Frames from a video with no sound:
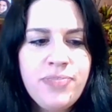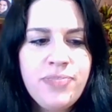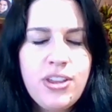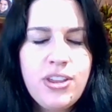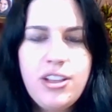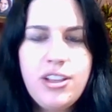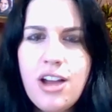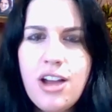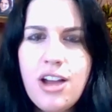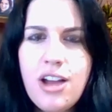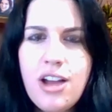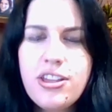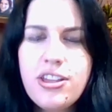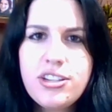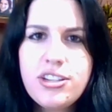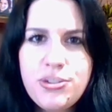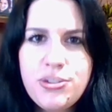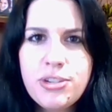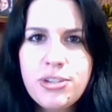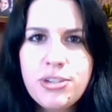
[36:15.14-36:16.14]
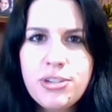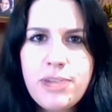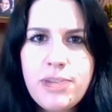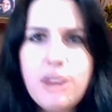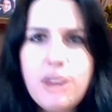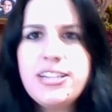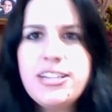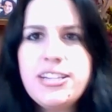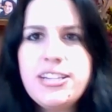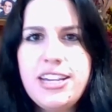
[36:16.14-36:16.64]
the sooner we
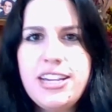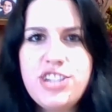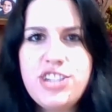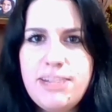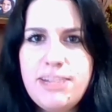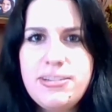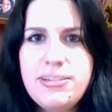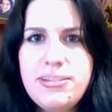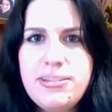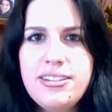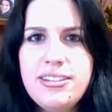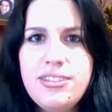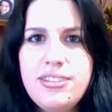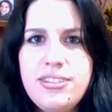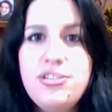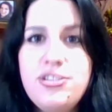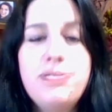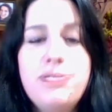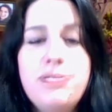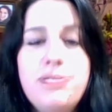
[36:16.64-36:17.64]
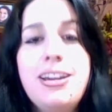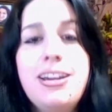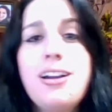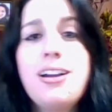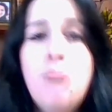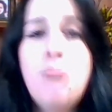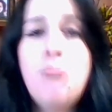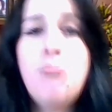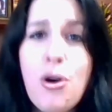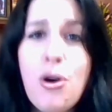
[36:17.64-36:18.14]
go to Egypt, the sooner we can
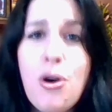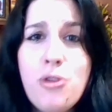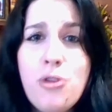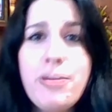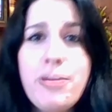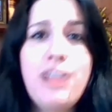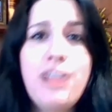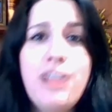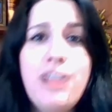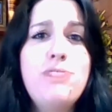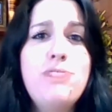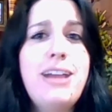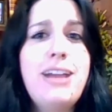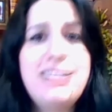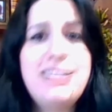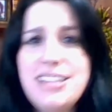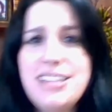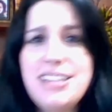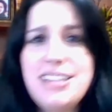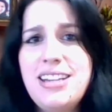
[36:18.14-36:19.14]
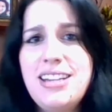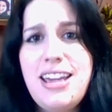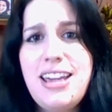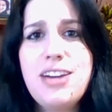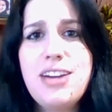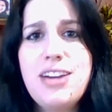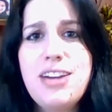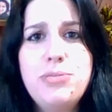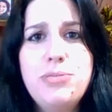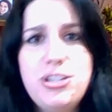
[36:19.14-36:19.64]
come home and go back to San
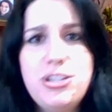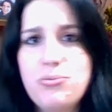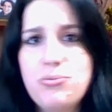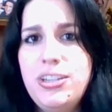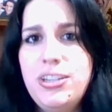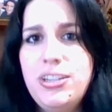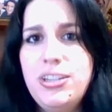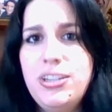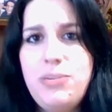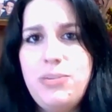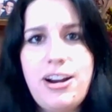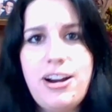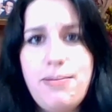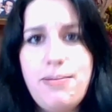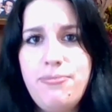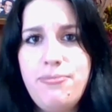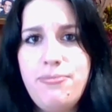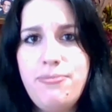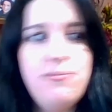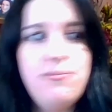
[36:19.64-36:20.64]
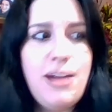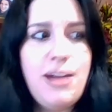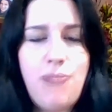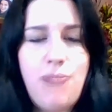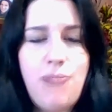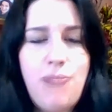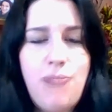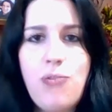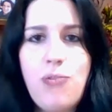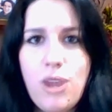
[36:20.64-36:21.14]
Diego, which is really where
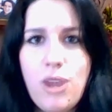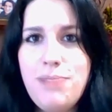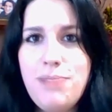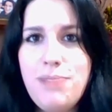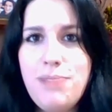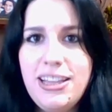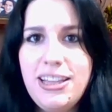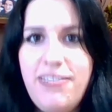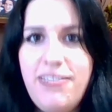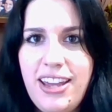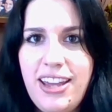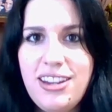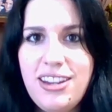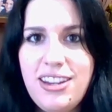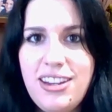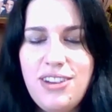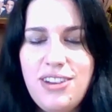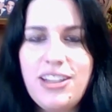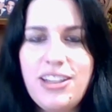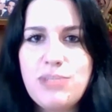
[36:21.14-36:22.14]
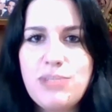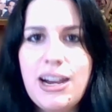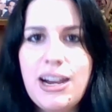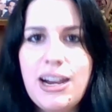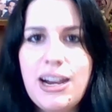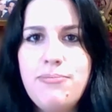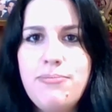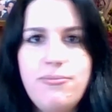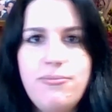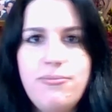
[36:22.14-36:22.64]
I want to be living. You know, that's where
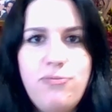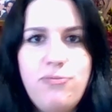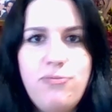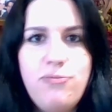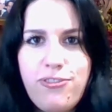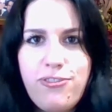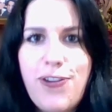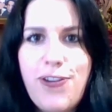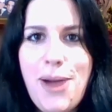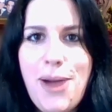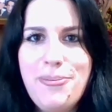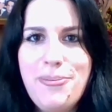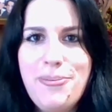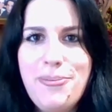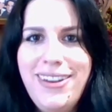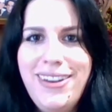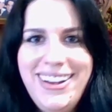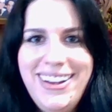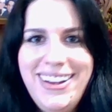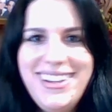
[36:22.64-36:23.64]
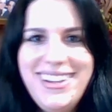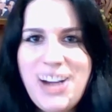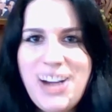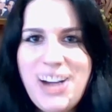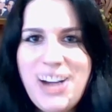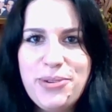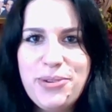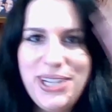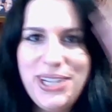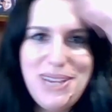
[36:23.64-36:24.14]
I'm from.
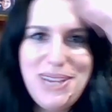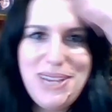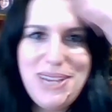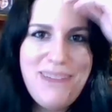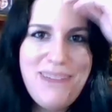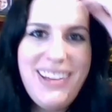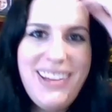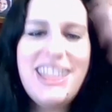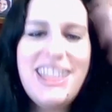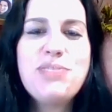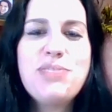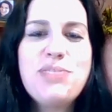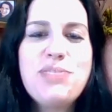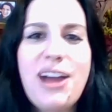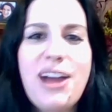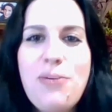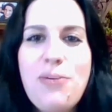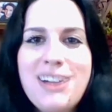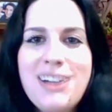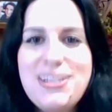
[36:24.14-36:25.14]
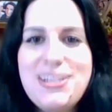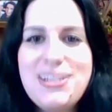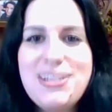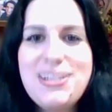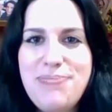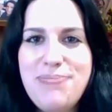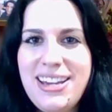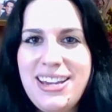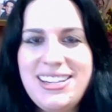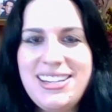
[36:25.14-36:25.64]
Not really, but that's where I want to
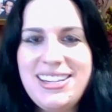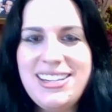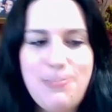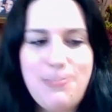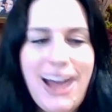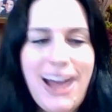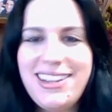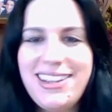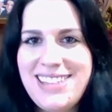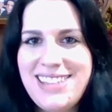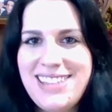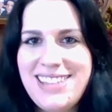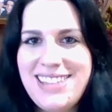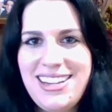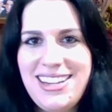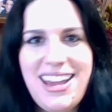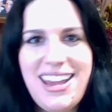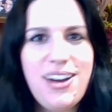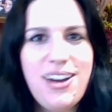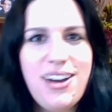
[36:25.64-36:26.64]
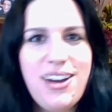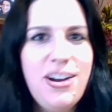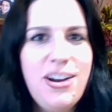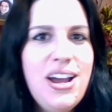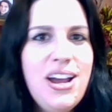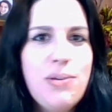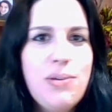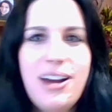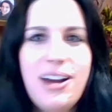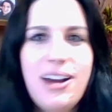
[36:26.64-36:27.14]
be, is back in San Diego,
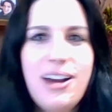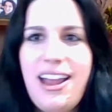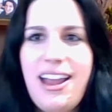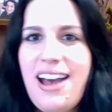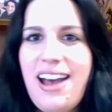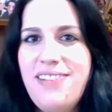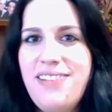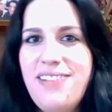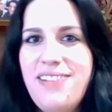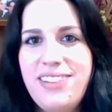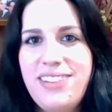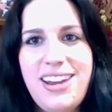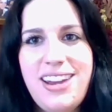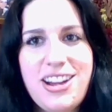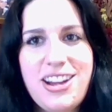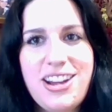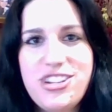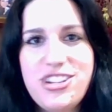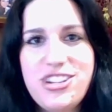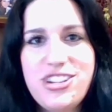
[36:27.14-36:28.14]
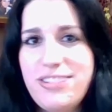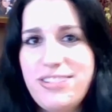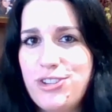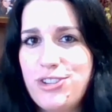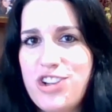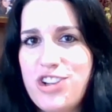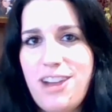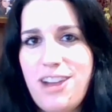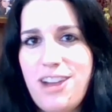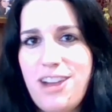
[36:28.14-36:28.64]
where I have connections for
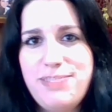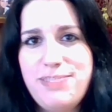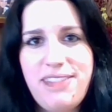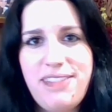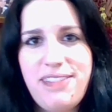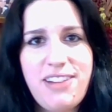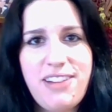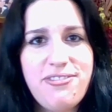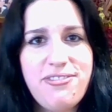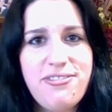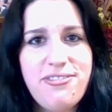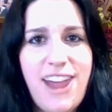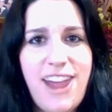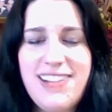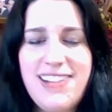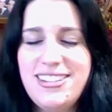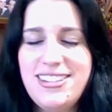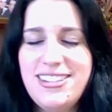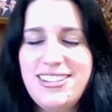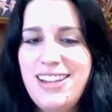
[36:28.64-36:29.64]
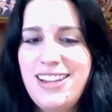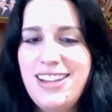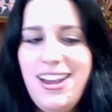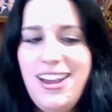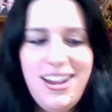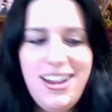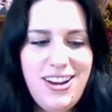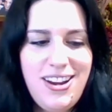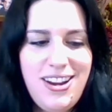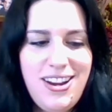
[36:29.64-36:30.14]
jobs. I've got friends,
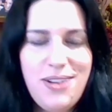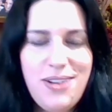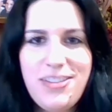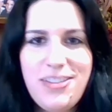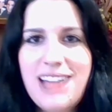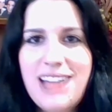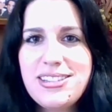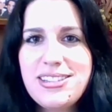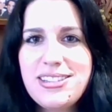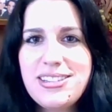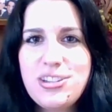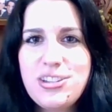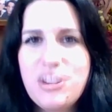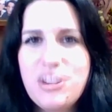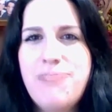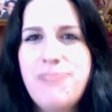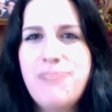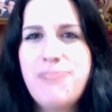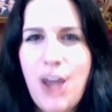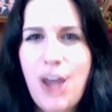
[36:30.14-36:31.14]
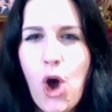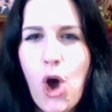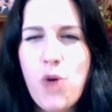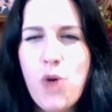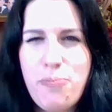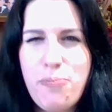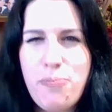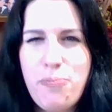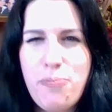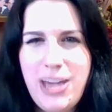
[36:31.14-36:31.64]
you know, that's sort of my
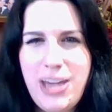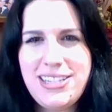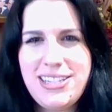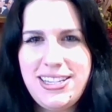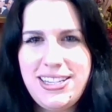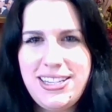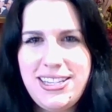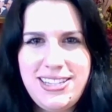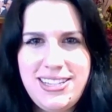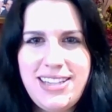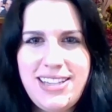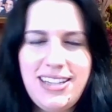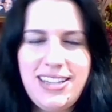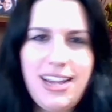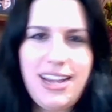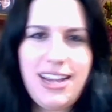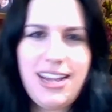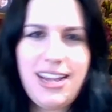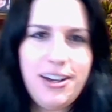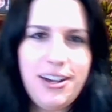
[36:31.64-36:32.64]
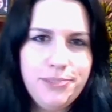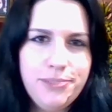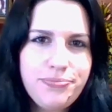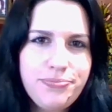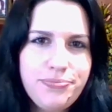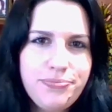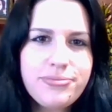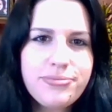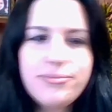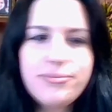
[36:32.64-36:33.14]
home base, is in San Diego.
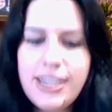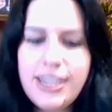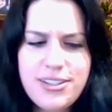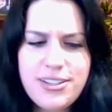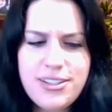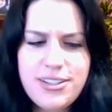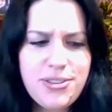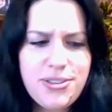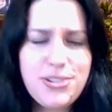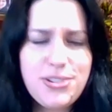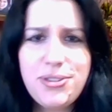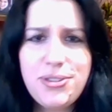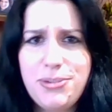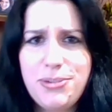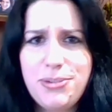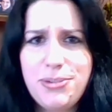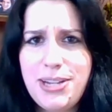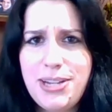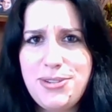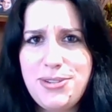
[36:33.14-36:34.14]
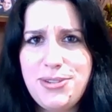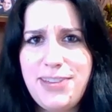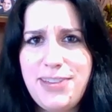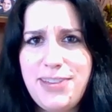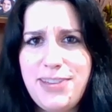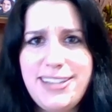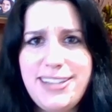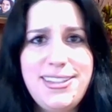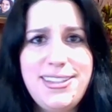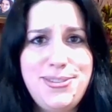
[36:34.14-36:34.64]
And so the sooner we can do
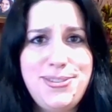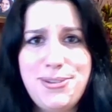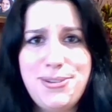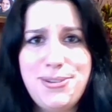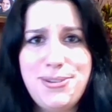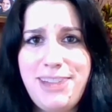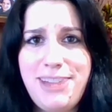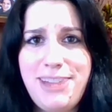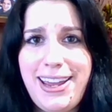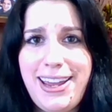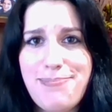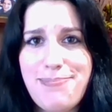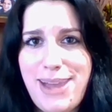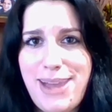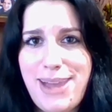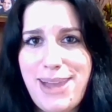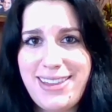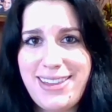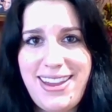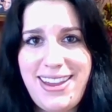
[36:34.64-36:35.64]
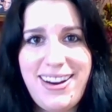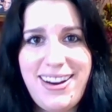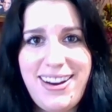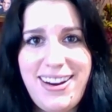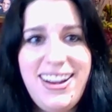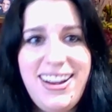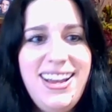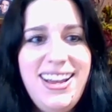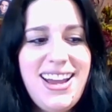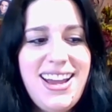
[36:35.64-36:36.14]
this, the sooner we can get back there,
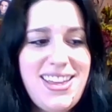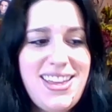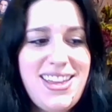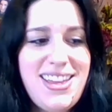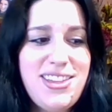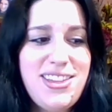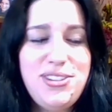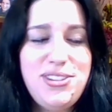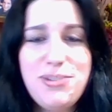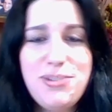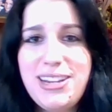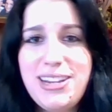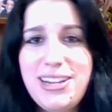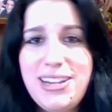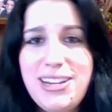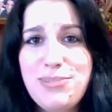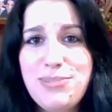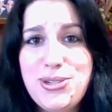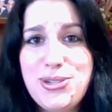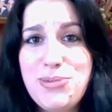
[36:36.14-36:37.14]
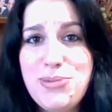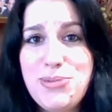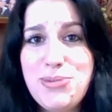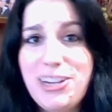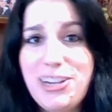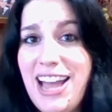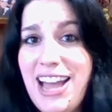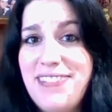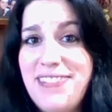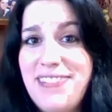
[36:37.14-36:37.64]
and then the sooner we can resume our
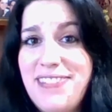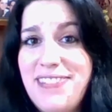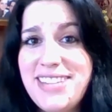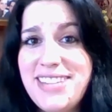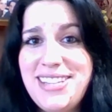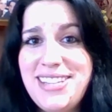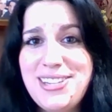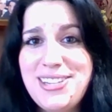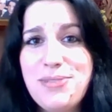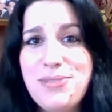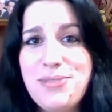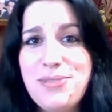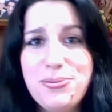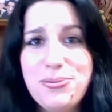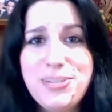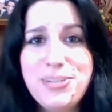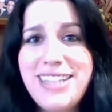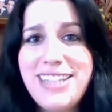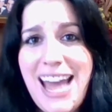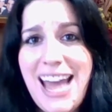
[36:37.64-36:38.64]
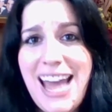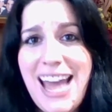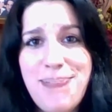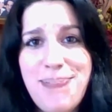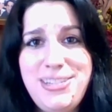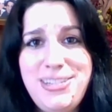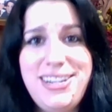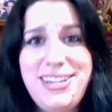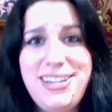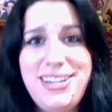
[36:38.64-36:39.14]
lives. And so we're really
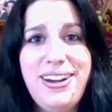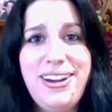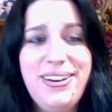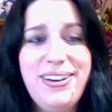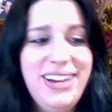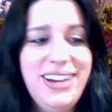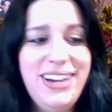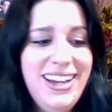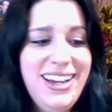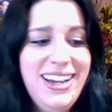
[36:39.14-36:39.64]
happy to go.